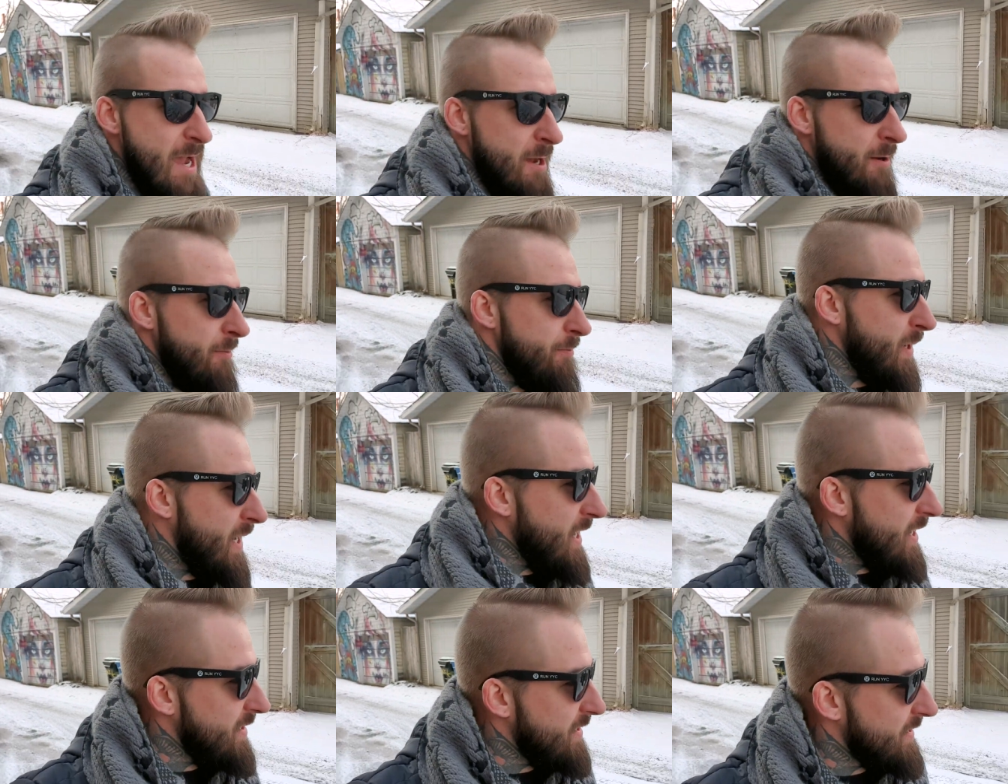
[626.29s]

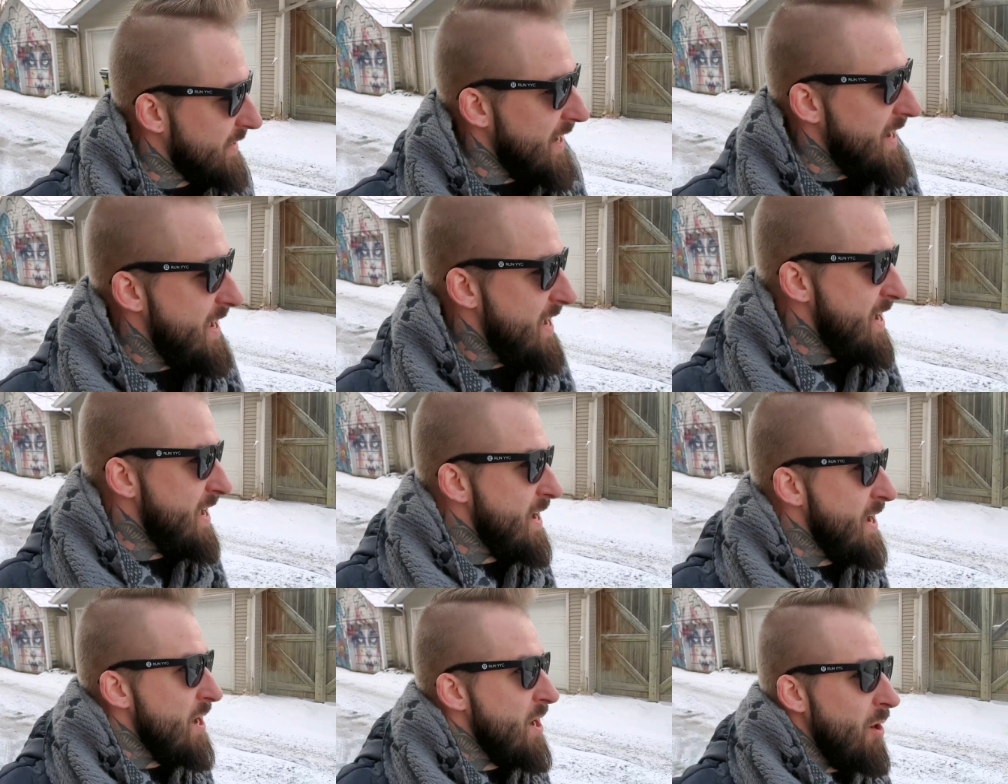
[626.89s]
because
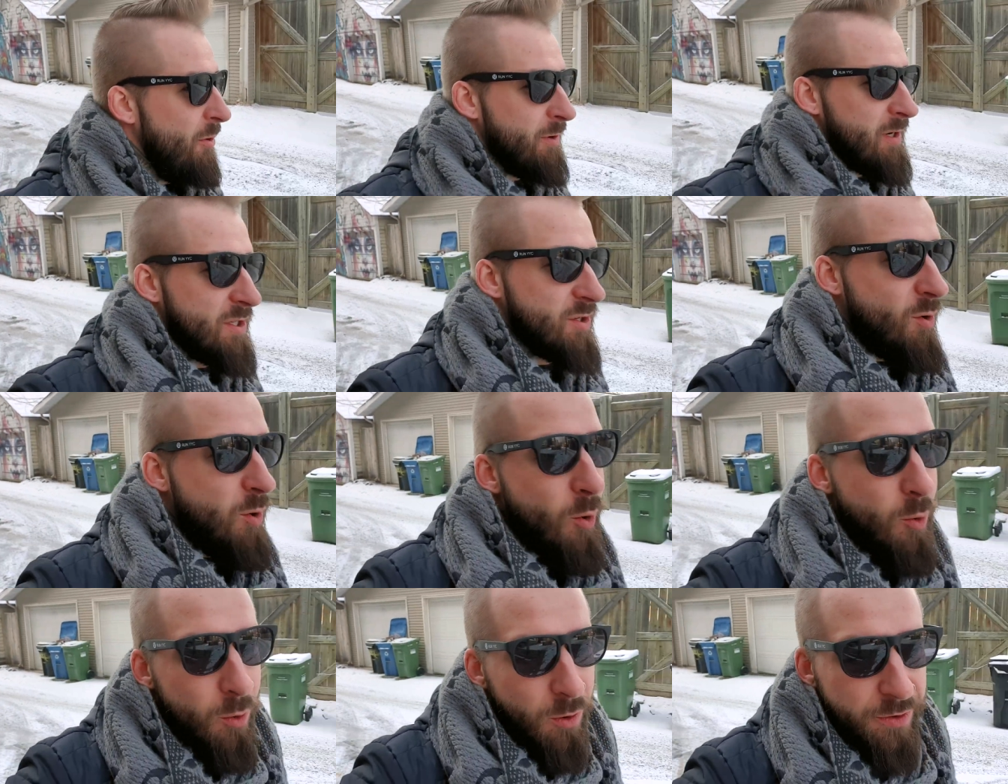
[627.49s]
when it's
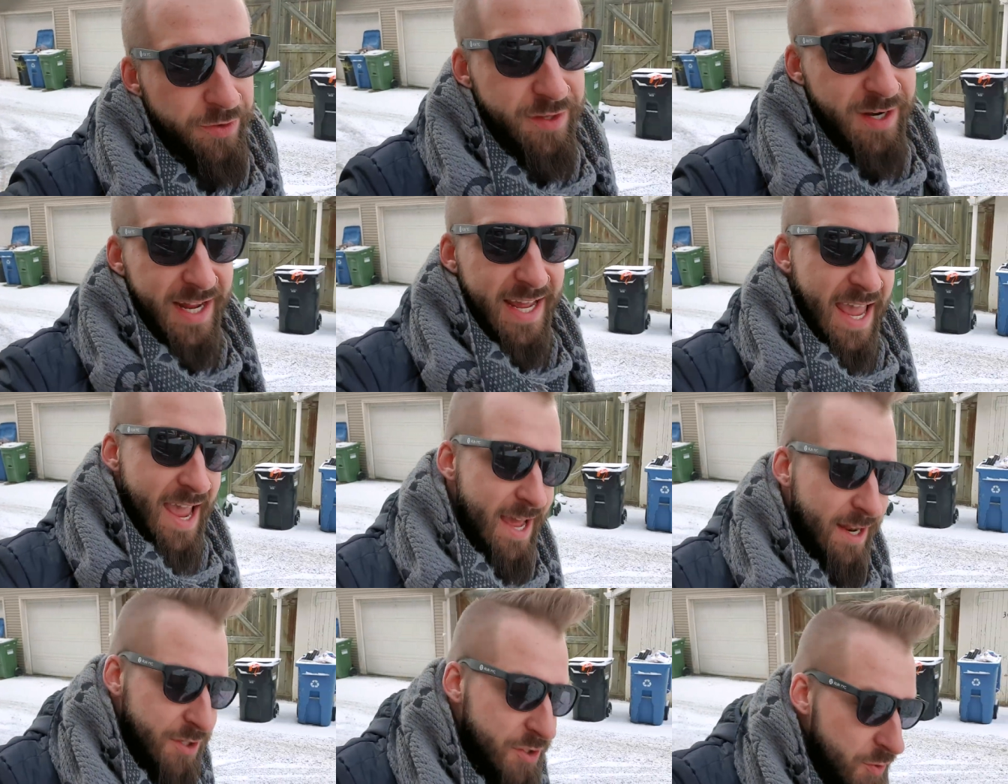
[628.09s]
cold and I
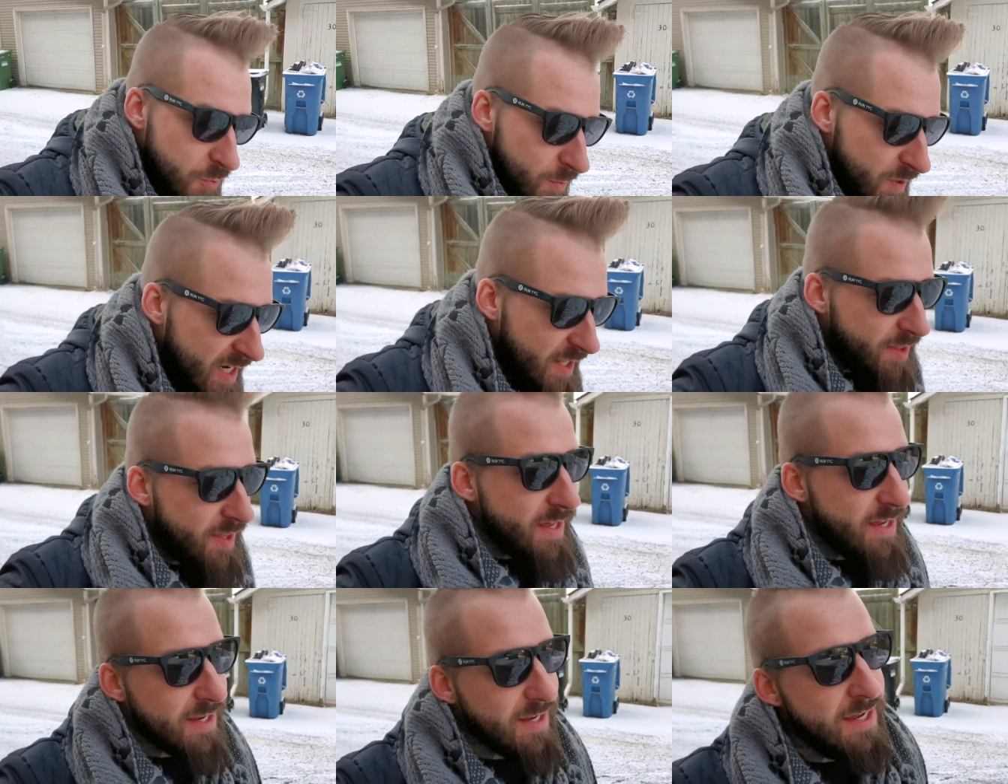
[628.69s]
can't do
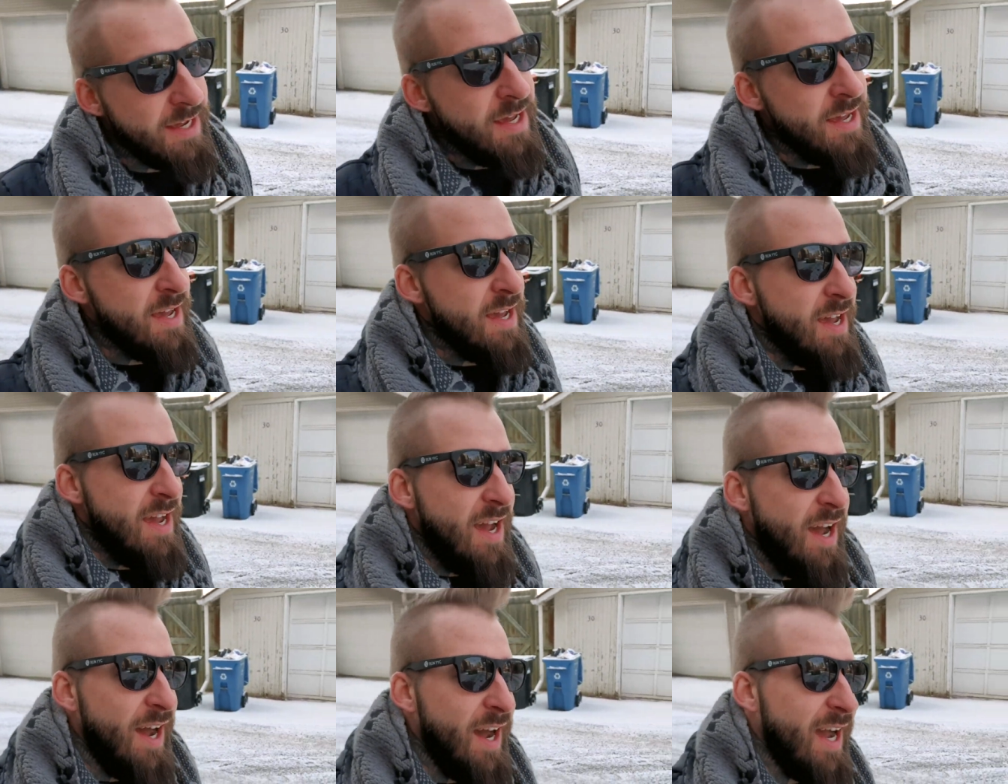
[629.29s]
anything,
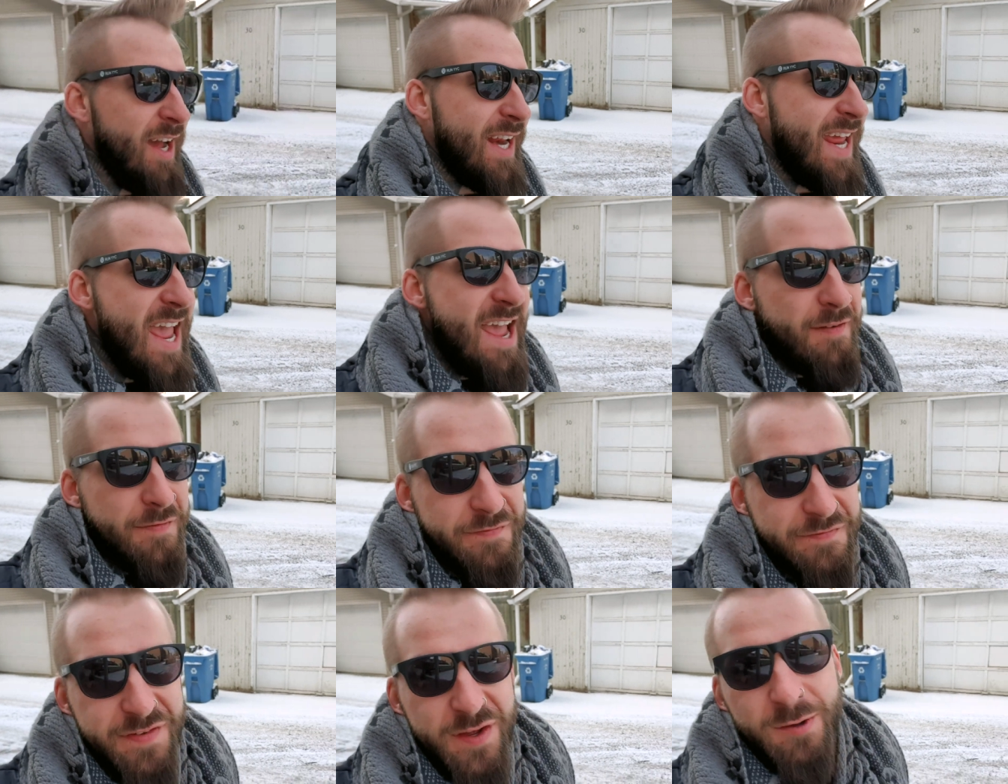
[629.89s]
I can't
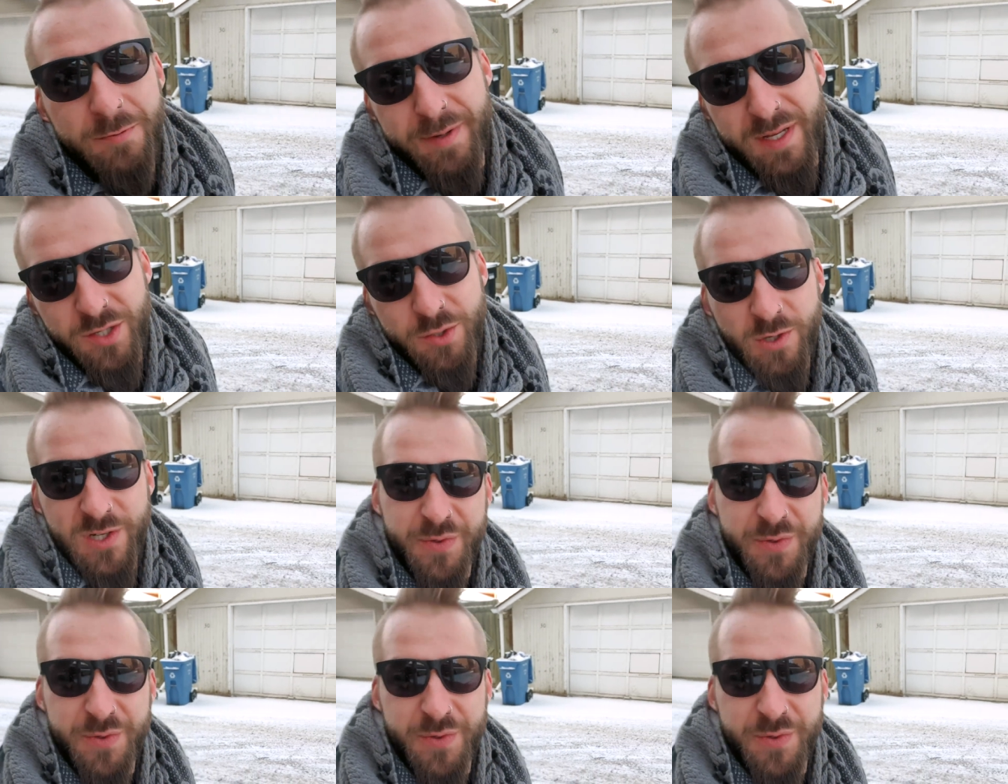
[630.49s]
film indoors.